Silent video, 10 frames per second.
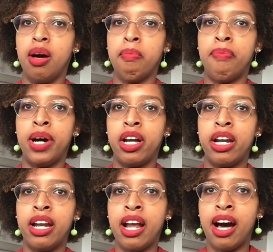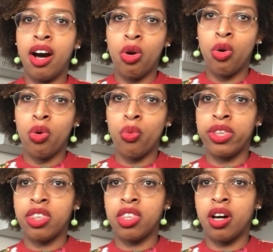But now,
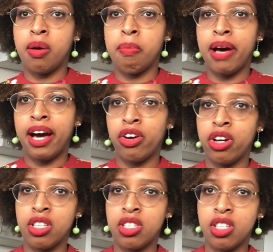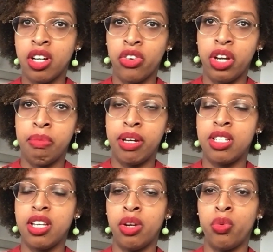with the Paris
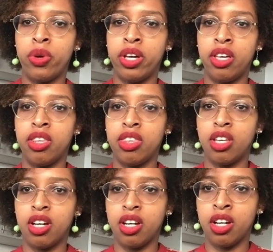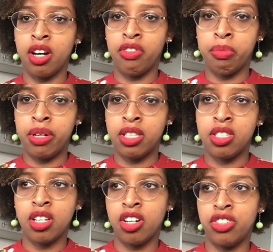Agreement and with
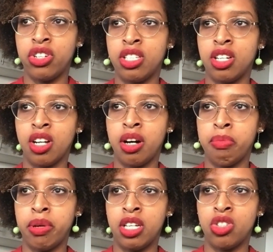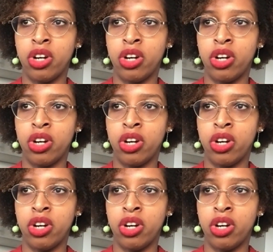governments, countries, and companies